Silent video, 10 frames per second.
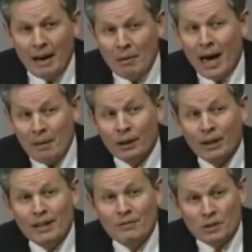I
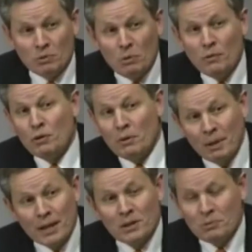believe as we move to an
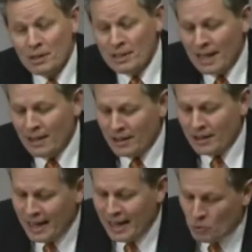abundance
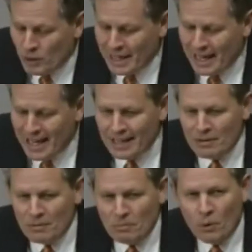mentality, as we
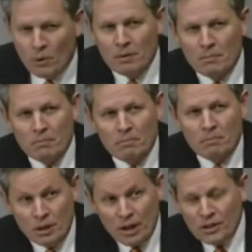gain more
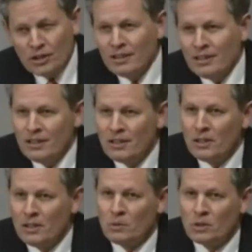production,
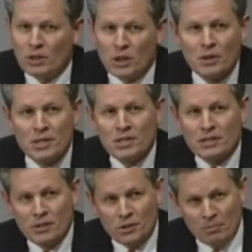which
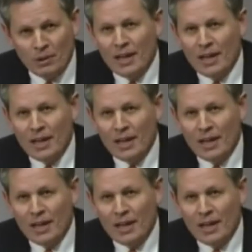increases the